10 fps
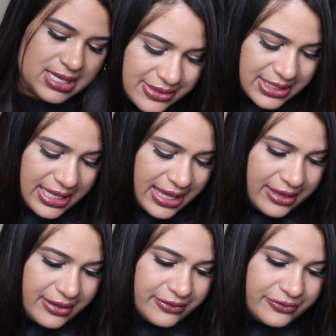Then I
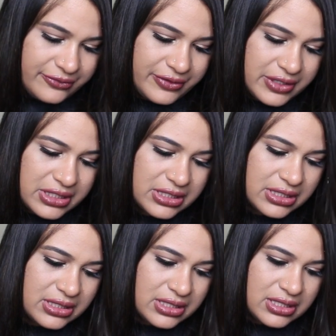have
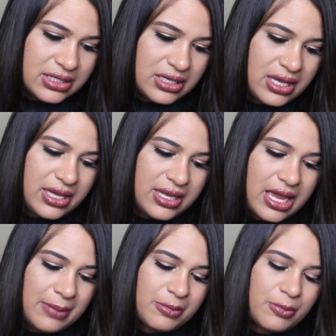a
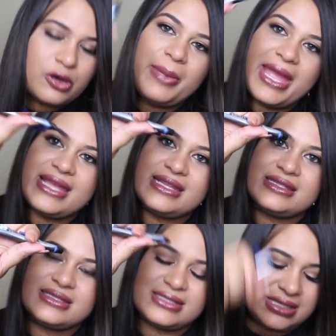couple more
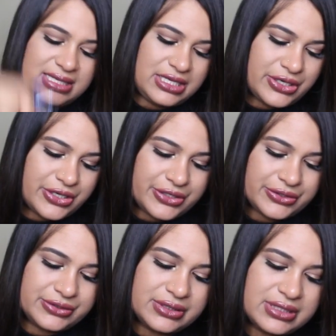pens in
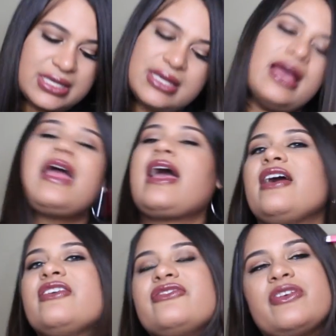here.
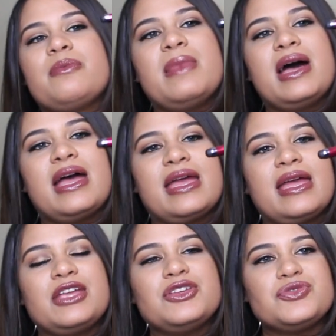
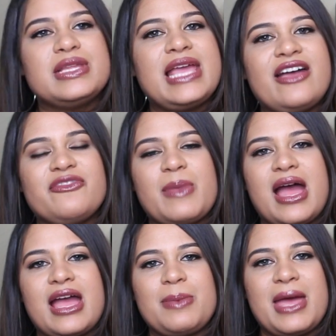I usually have my
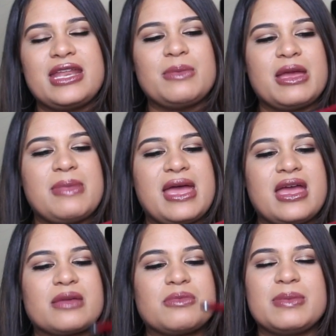iPad in my
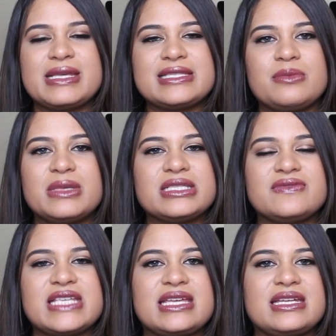bag, but my son must
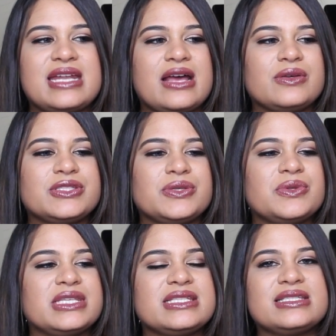have taken it out. So
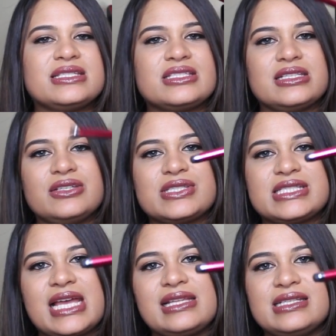this is just a little
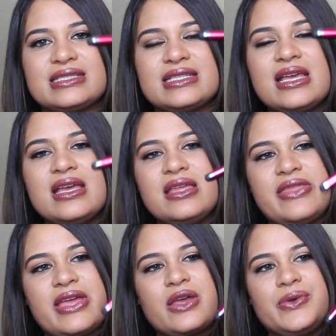stylus
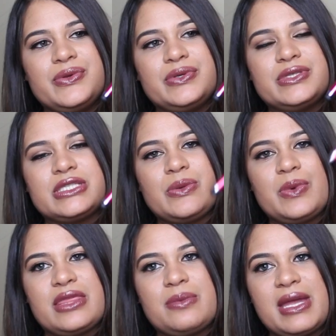that goes
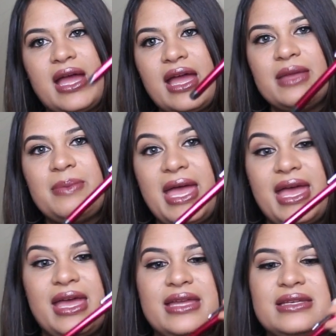with my
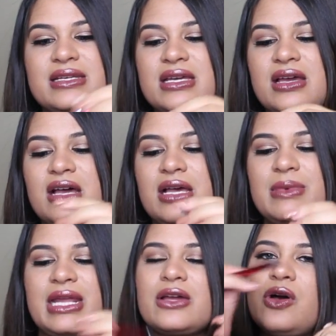iPad,
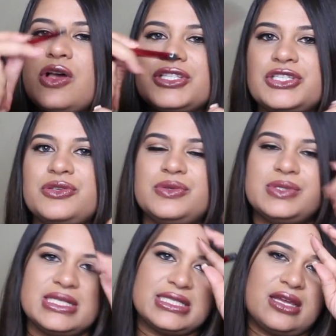and I could also
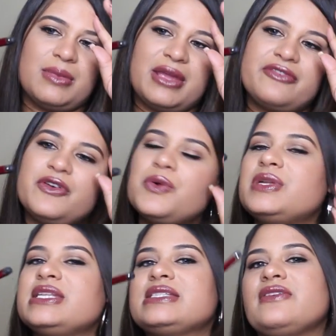use this on my
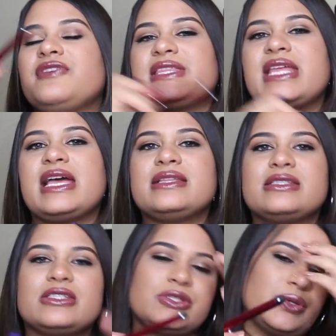phone and stuff like that.
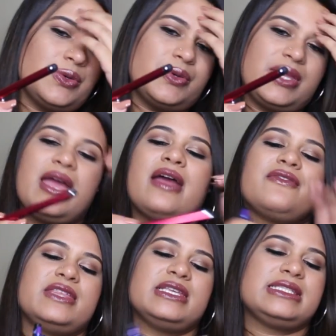So yeah, I
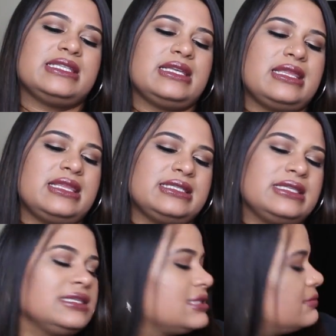have this and this
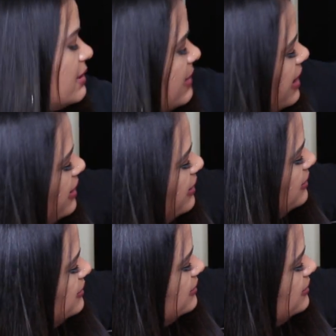and this in my bag.